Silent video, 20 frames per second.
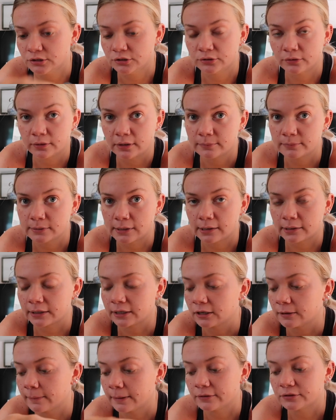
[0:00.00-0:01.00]
You know what I'm
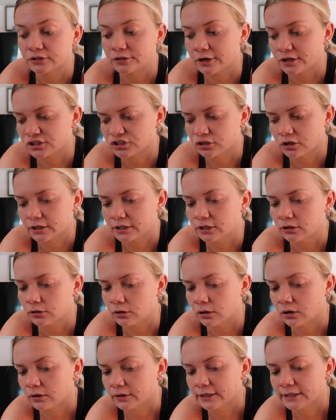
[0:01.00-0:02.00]
talking about? Not chalky at
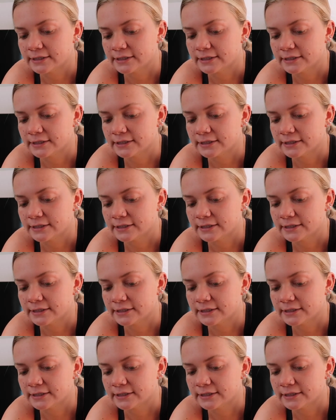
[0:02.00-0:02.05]
all.